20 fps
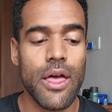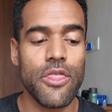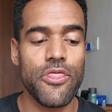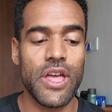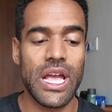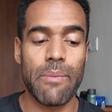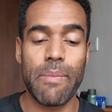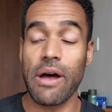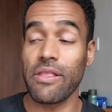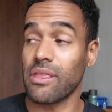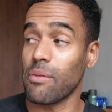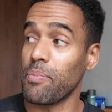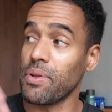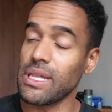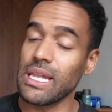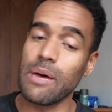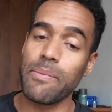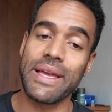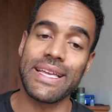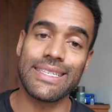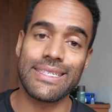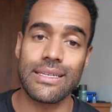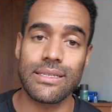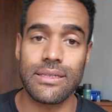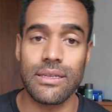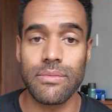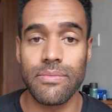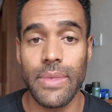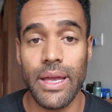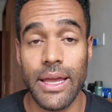Think about the plumbing
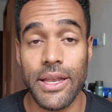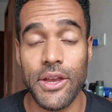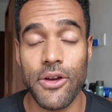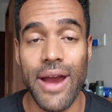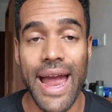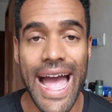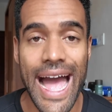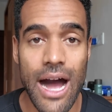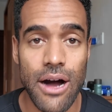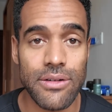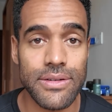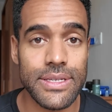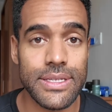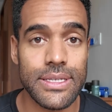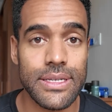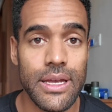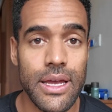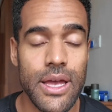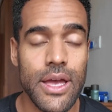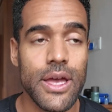system in your house.